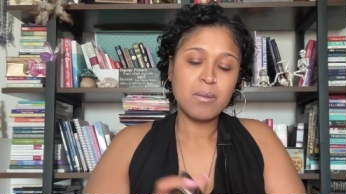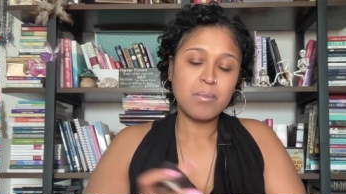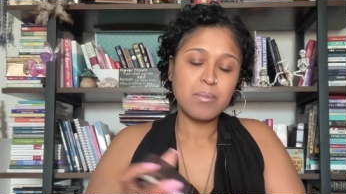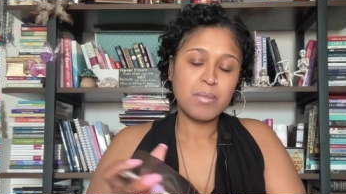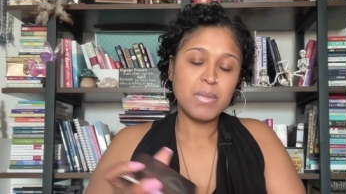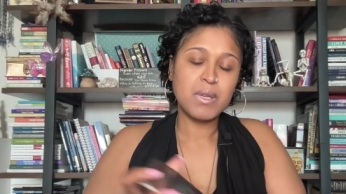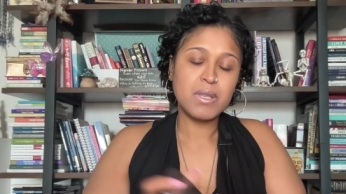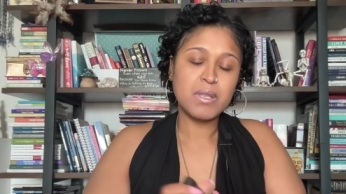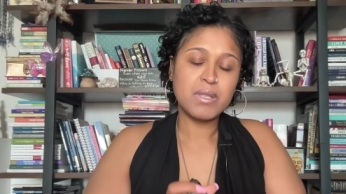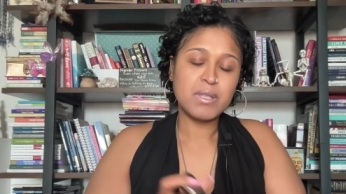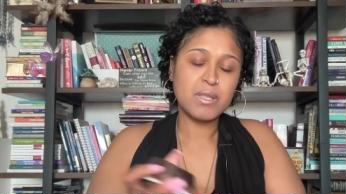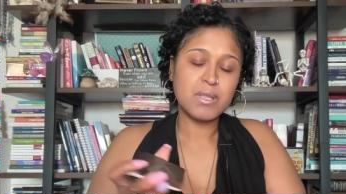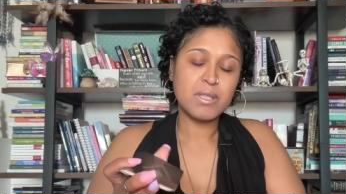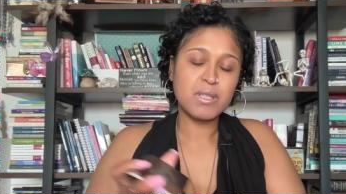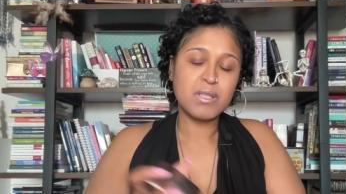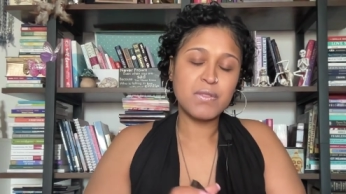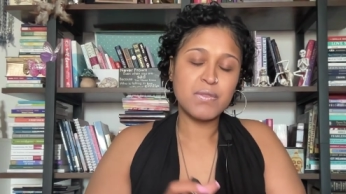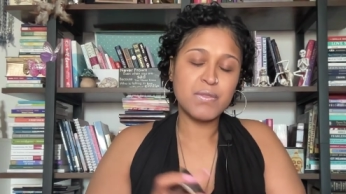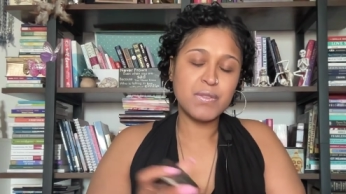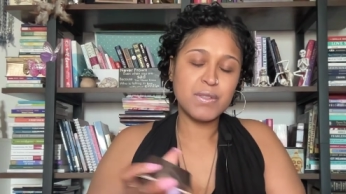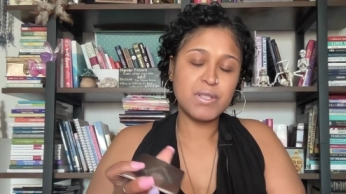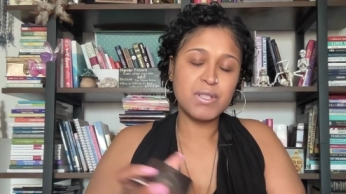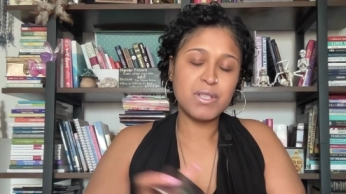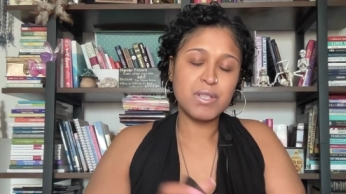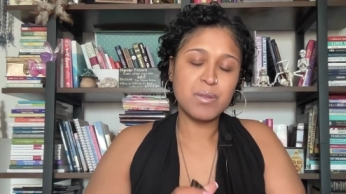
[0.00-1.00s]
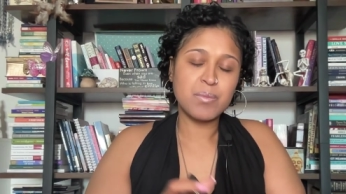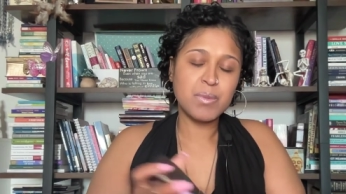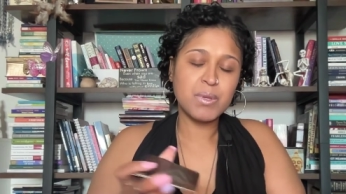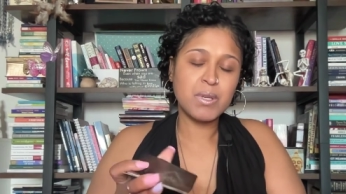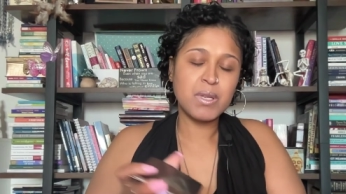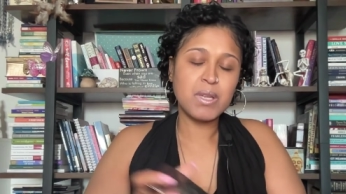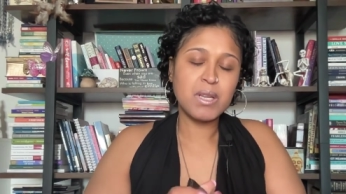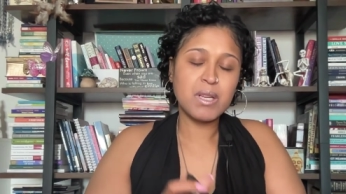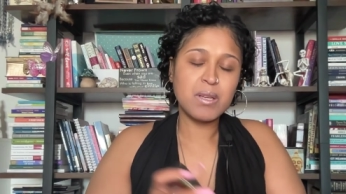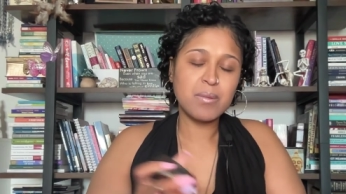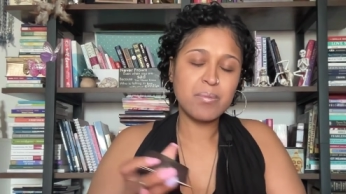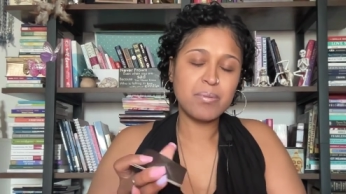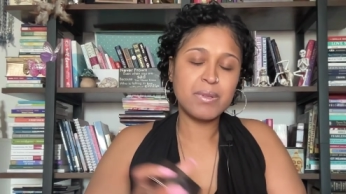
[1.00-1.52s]
Message for
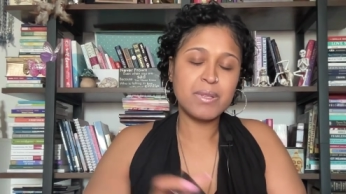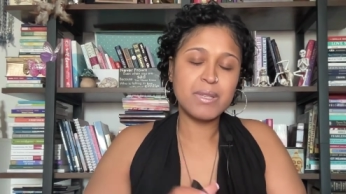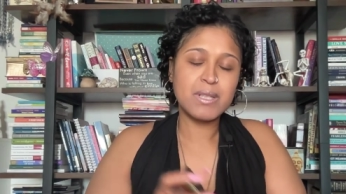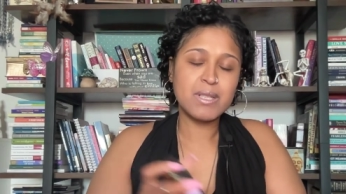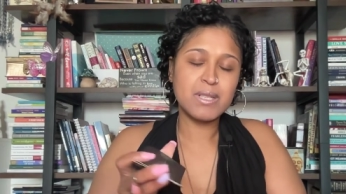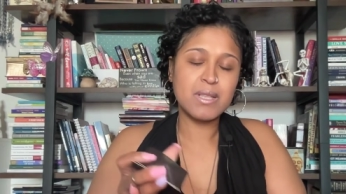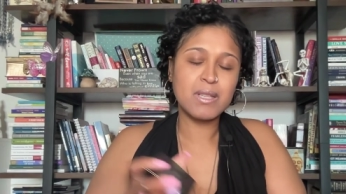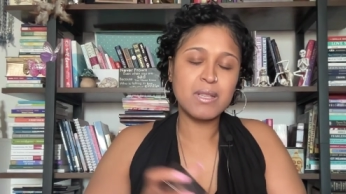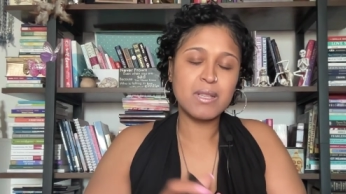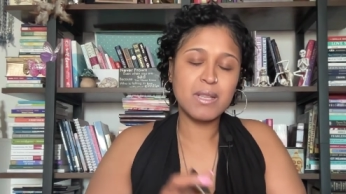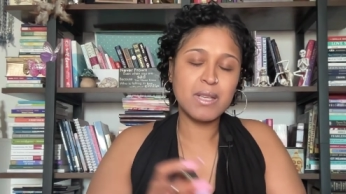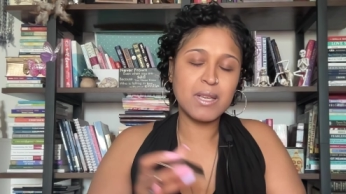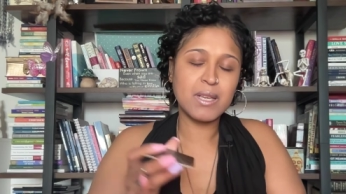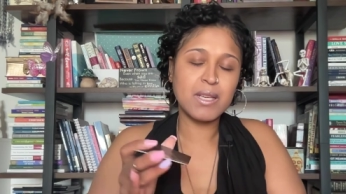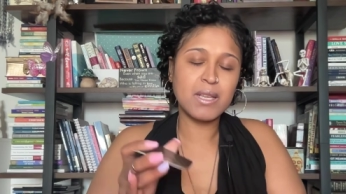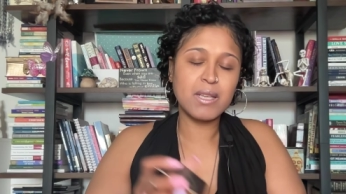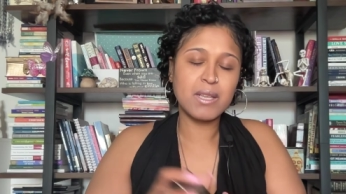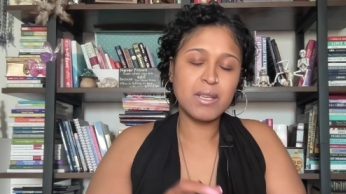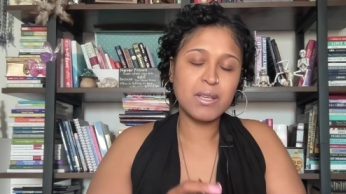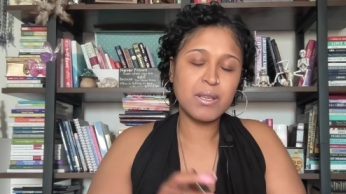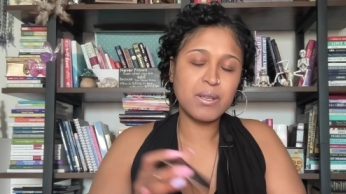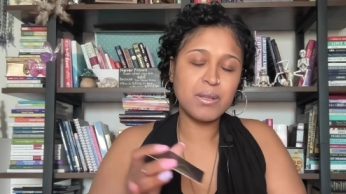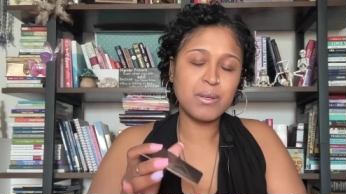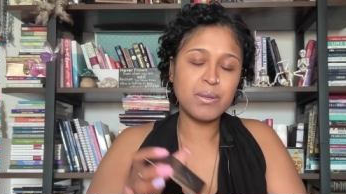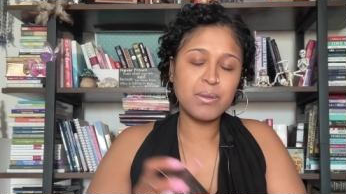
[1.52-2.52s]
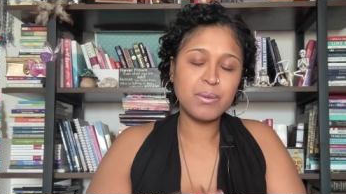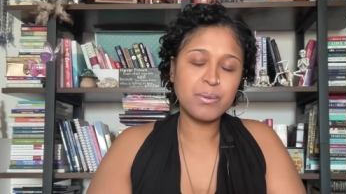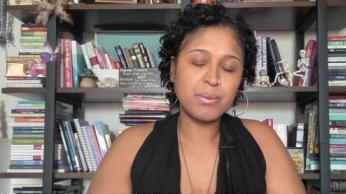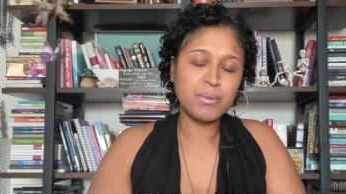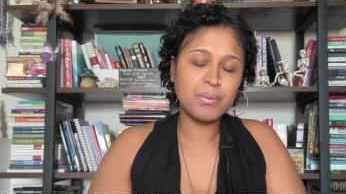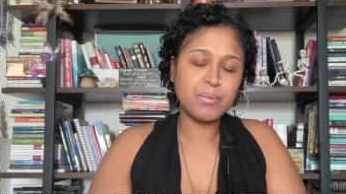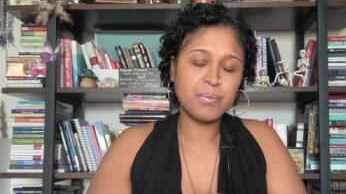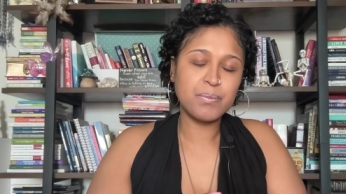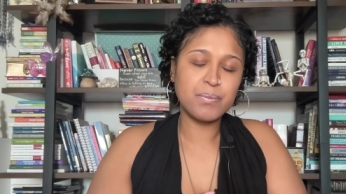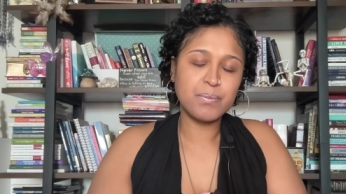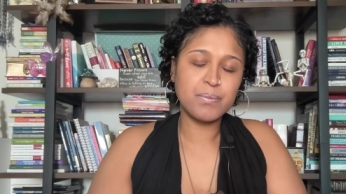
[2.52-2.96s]
Gemini, please and thank you.